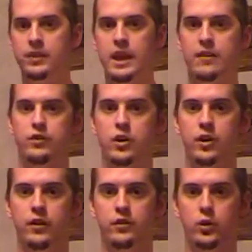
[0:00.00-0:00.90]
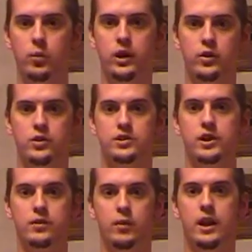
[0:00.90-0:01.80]
if your window is
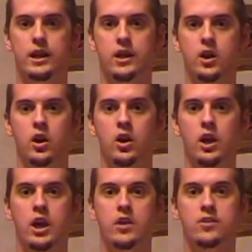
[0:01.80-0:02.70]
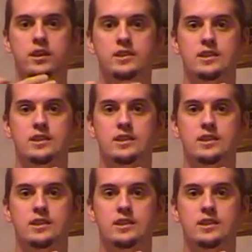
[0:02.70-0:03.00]
sitting right here, these